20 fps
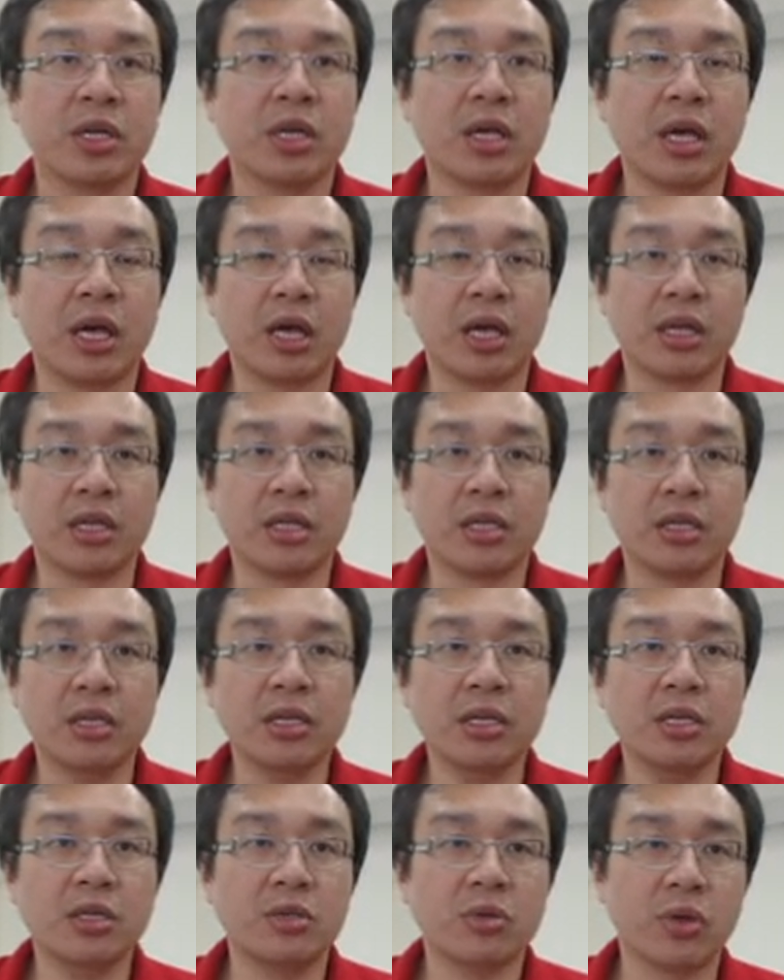And
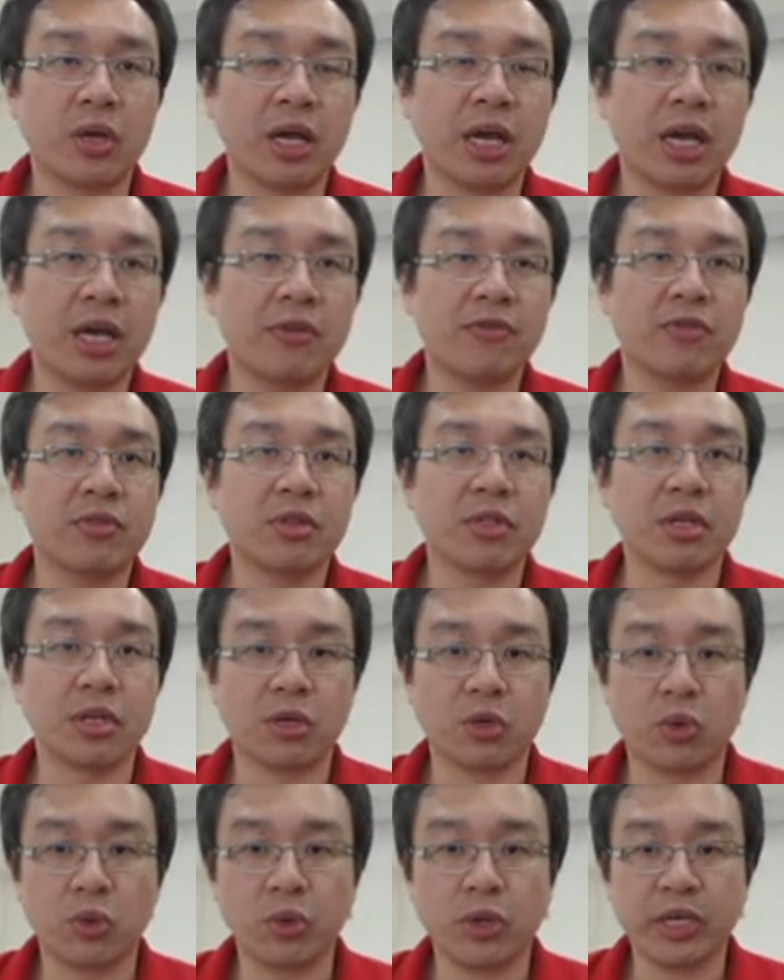here you have the
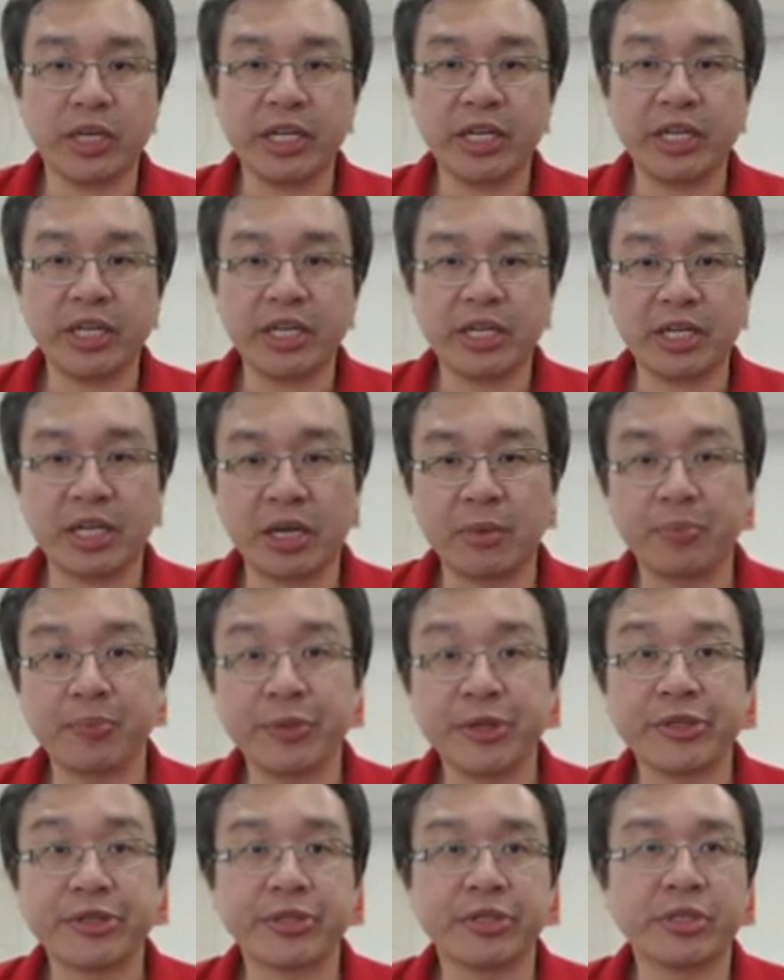Queen
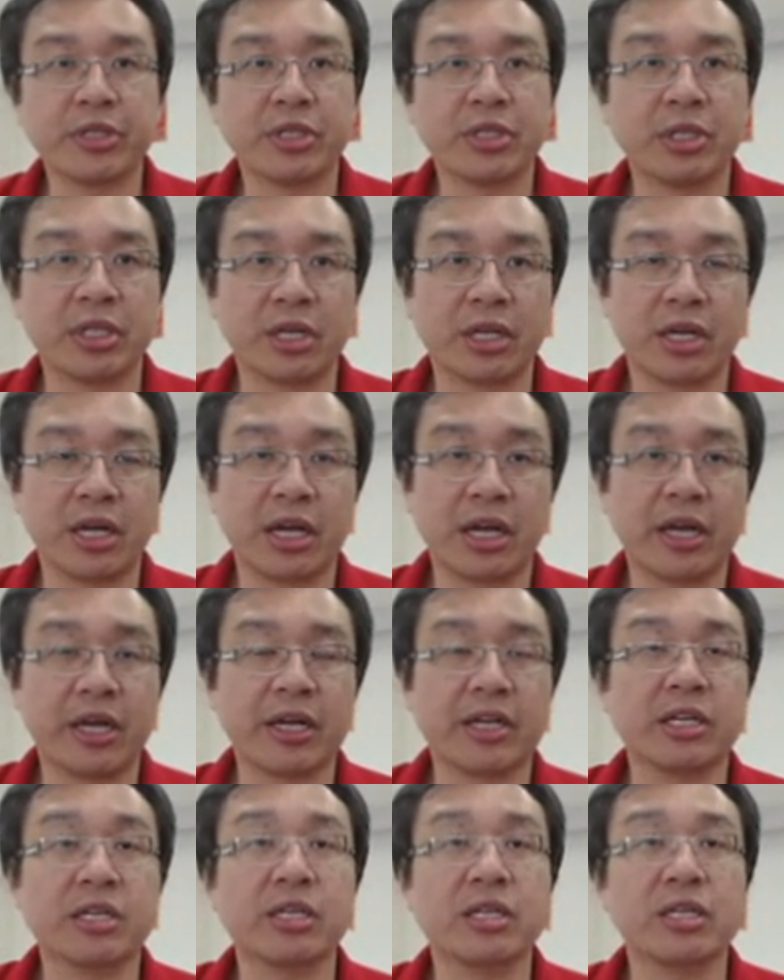Gambit's
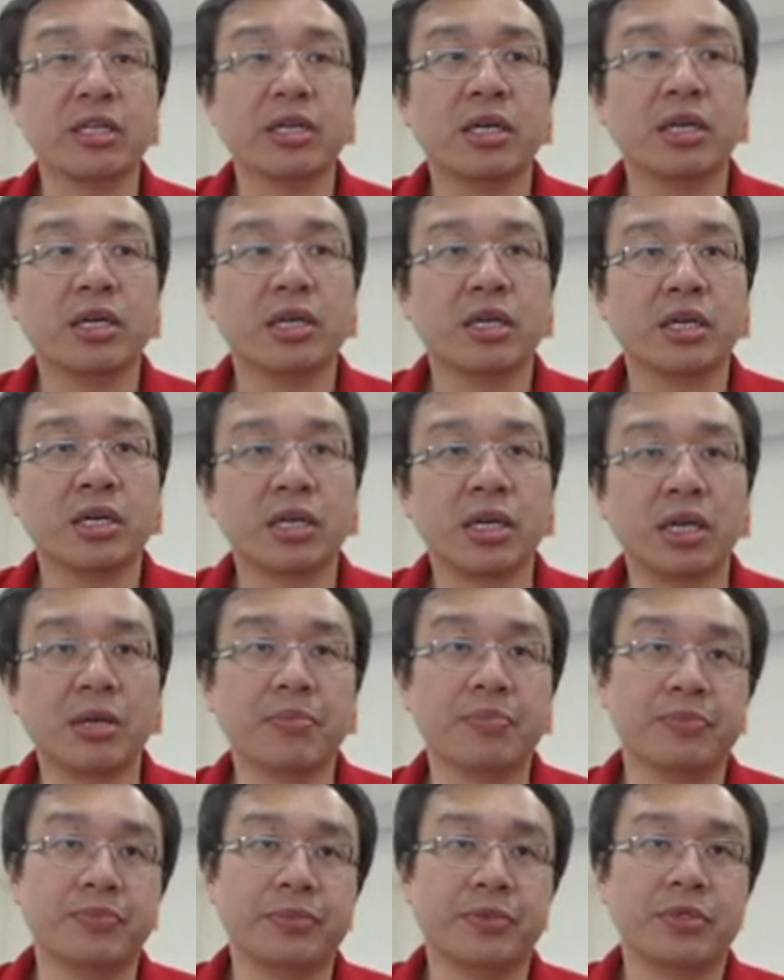decline
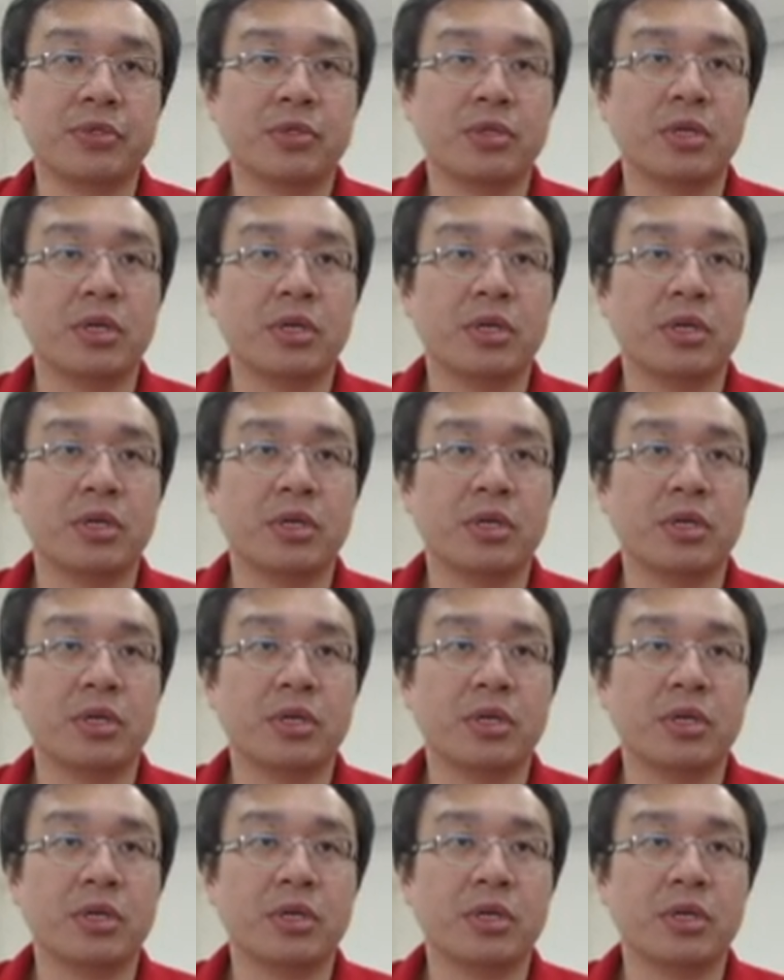games.